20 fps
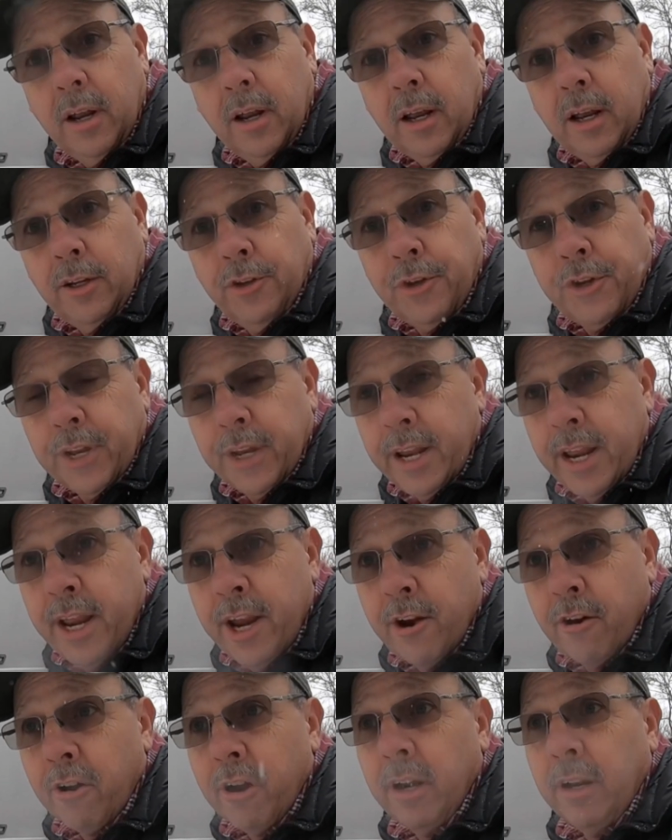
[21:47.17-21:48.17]
You can
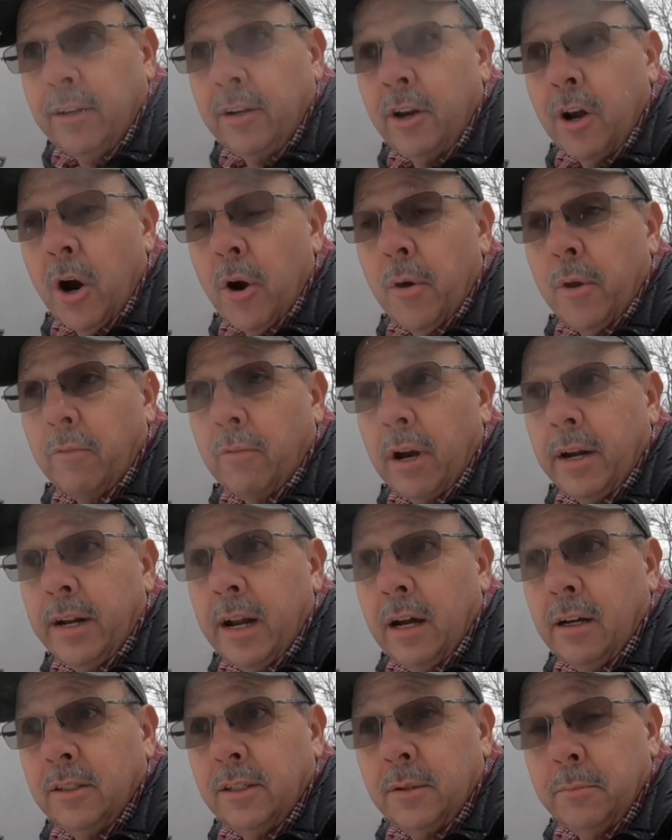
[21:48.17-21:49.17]
hear it going right
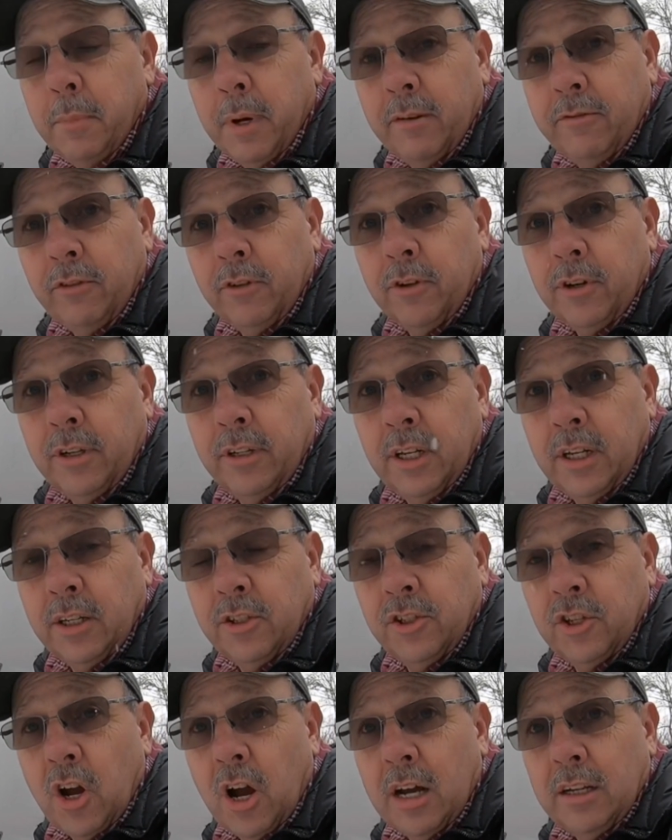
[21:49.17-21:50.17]
now. It's a muffler and the
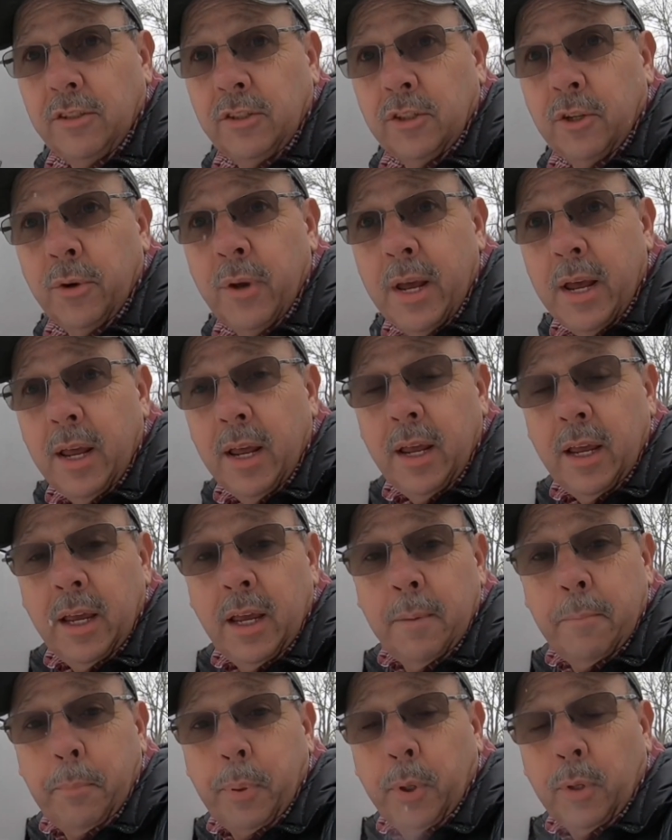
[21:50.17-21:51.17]
exhaust, so
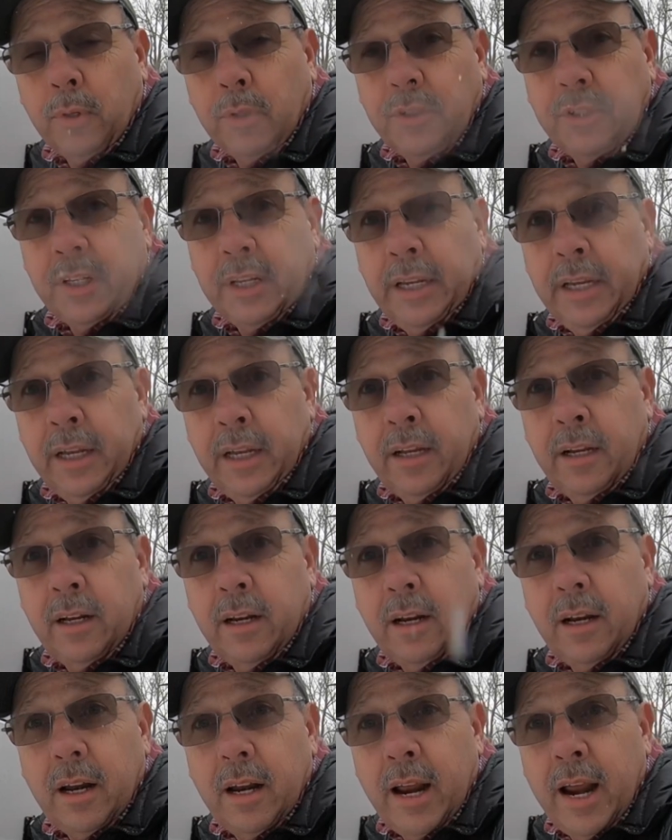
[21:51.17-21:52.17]
it pulls
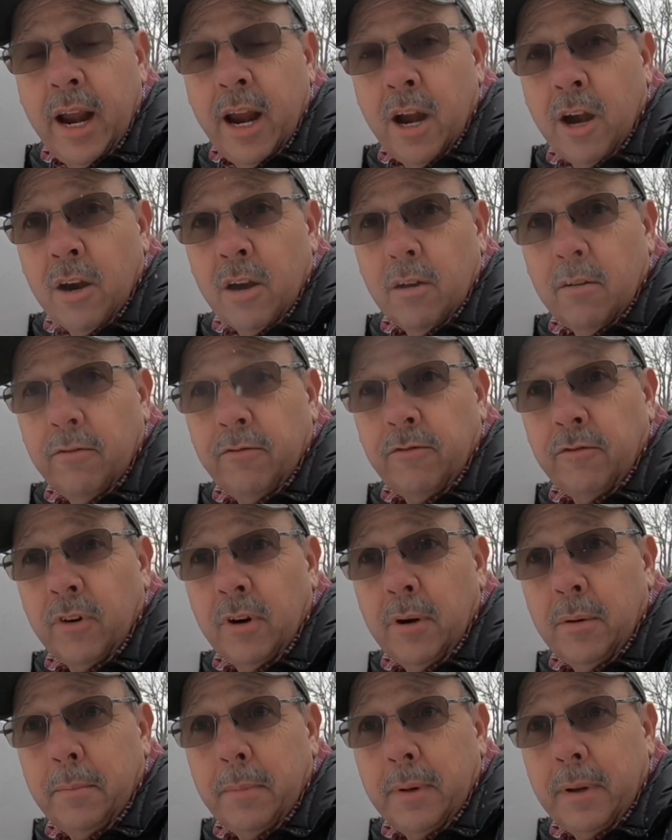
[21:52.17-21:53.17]
in air
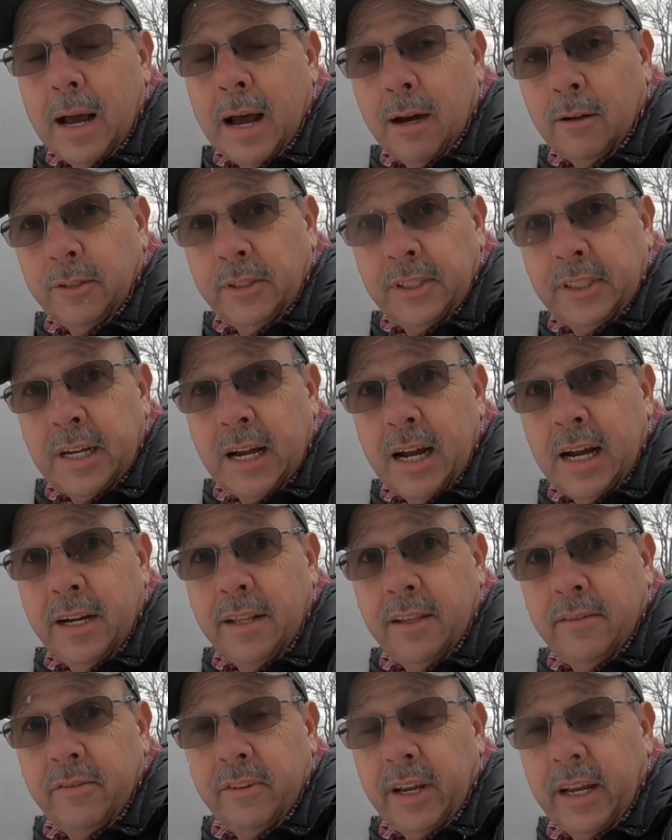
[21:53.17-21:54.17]
from
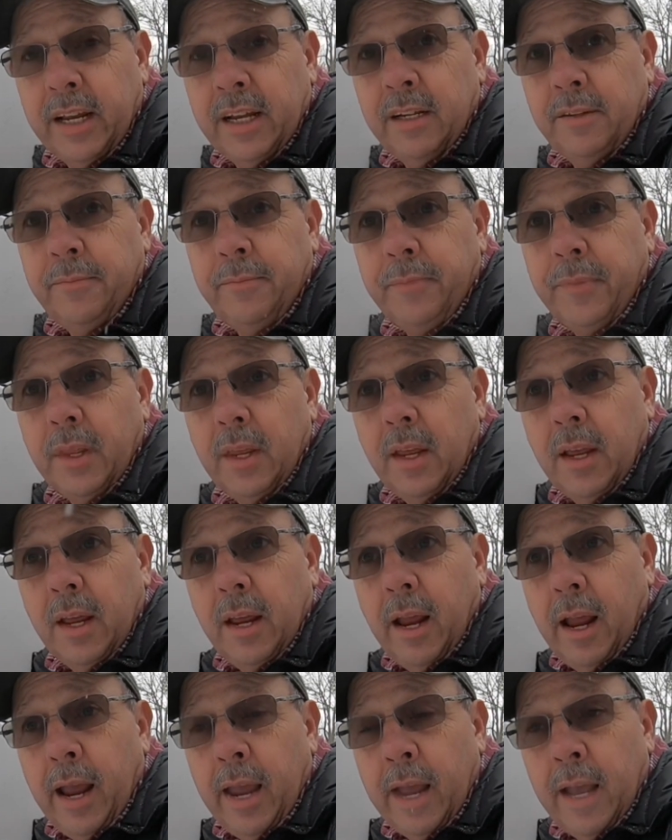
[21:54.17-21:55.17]
outside the van
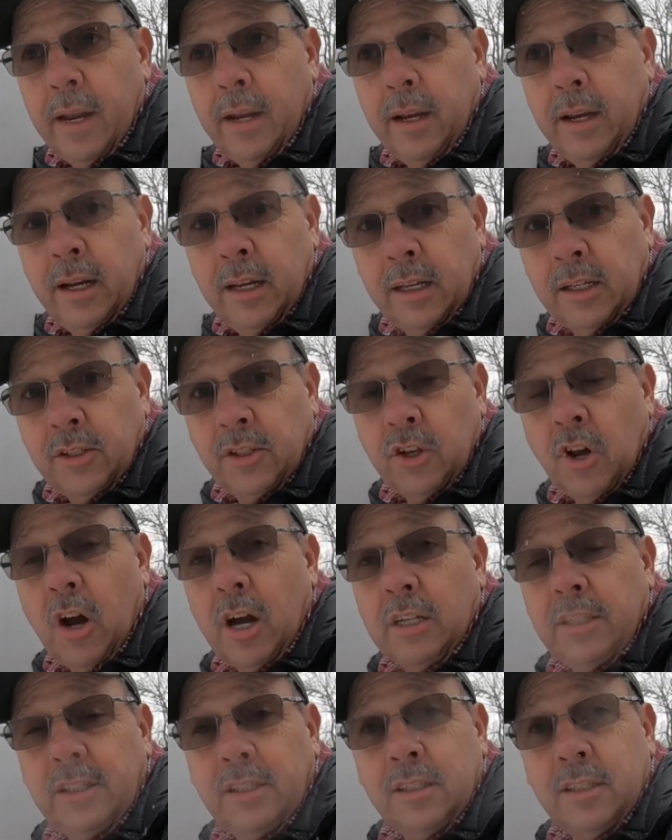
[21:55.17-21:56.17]
and it
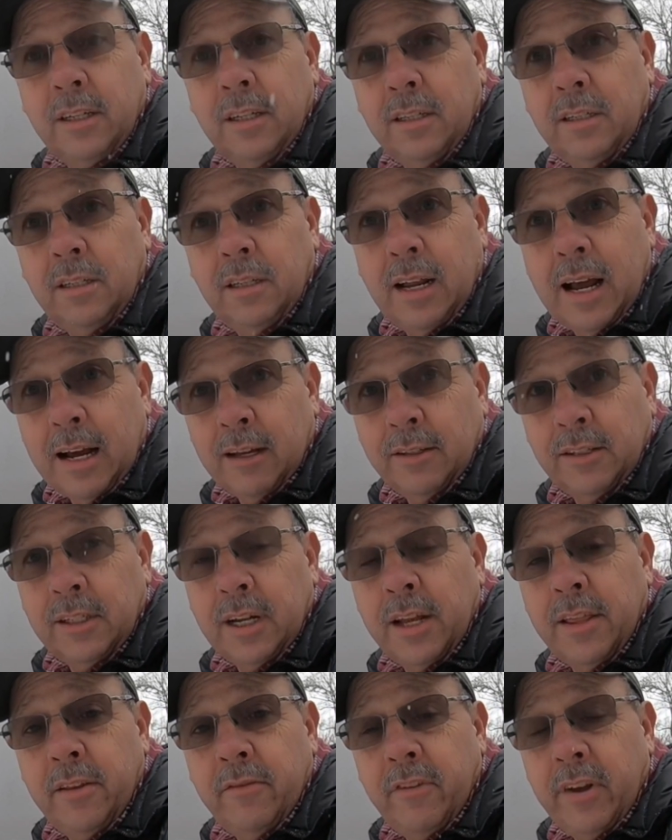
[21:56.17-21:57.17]
exhausts it
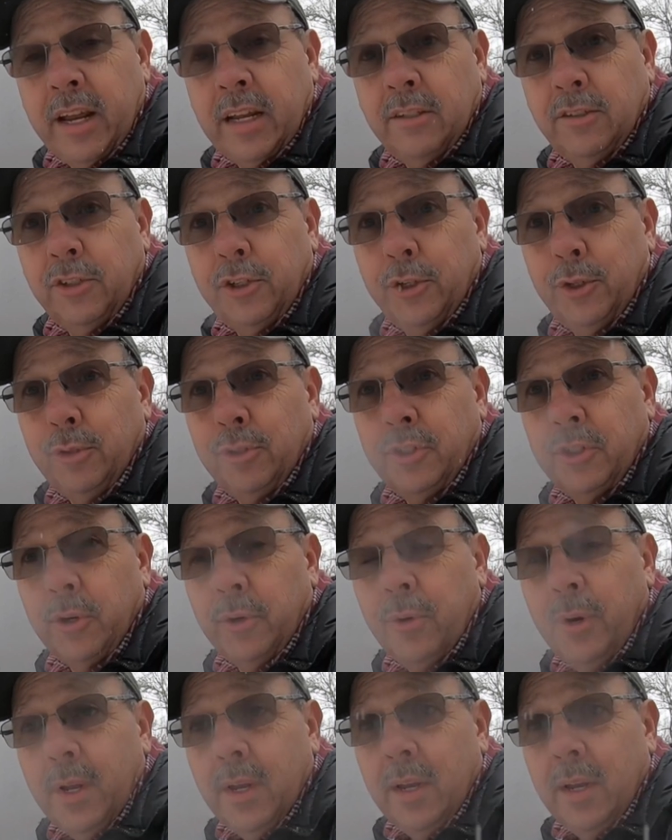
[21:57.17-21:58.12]
outside the van too. So